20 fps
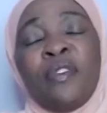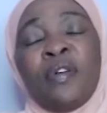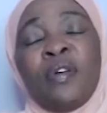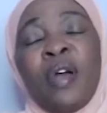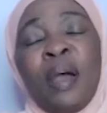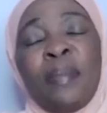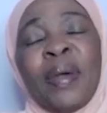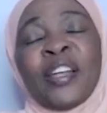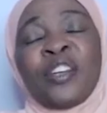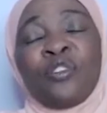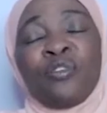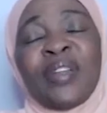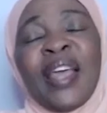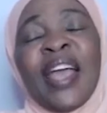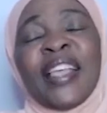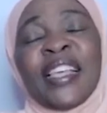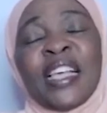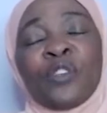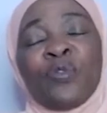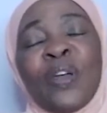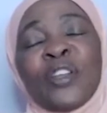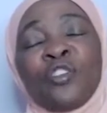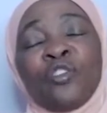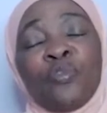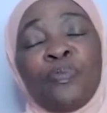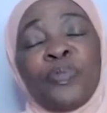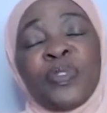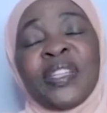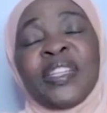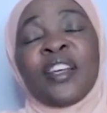But today, I just want you
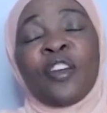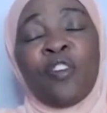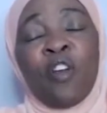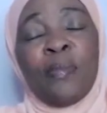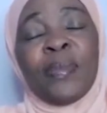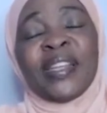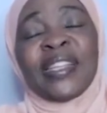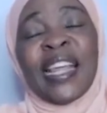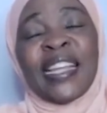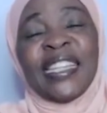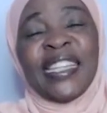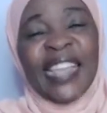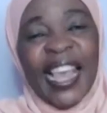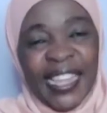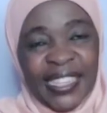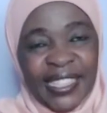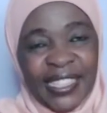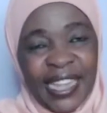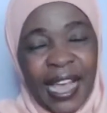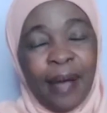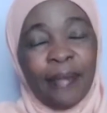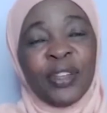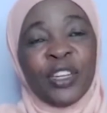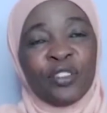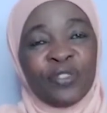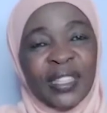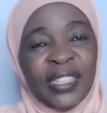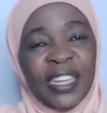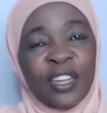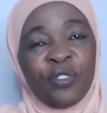to put in a comment that, yes, I'm
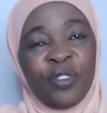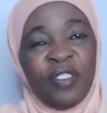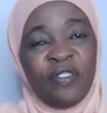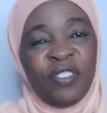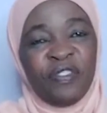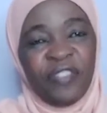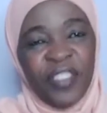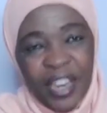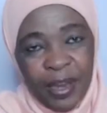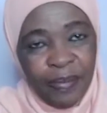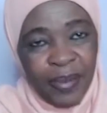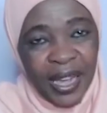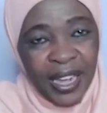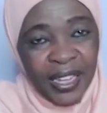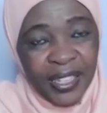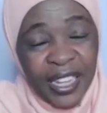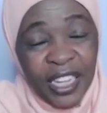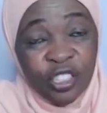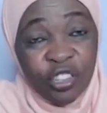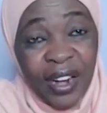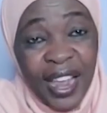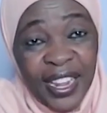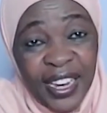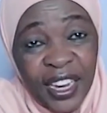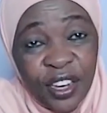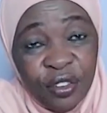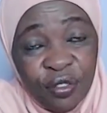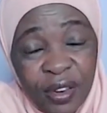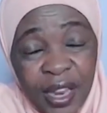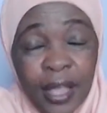interested to give feedback. That's all I
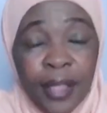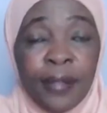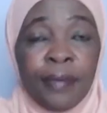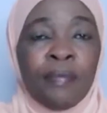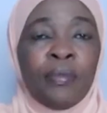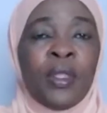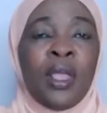need today.